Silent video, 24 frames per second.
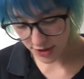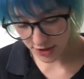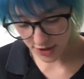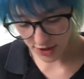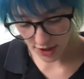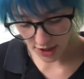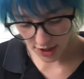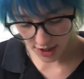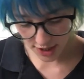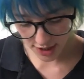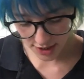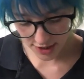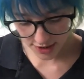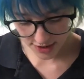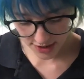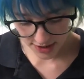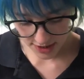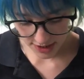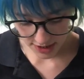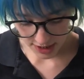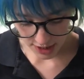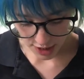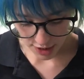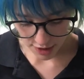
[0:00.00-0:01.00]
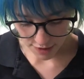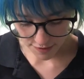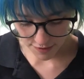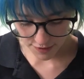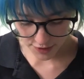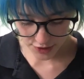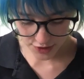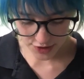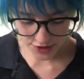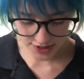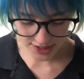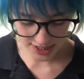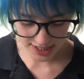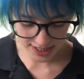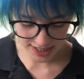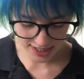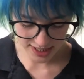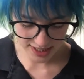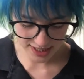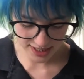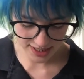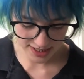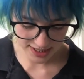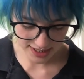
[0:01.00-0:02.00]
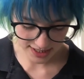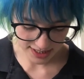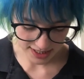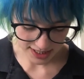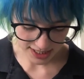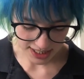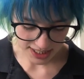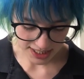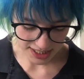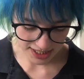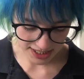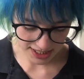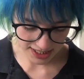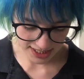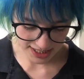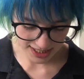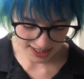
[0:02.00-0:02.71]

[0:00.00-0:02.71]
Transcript: stars yeah, versus like, 10 feet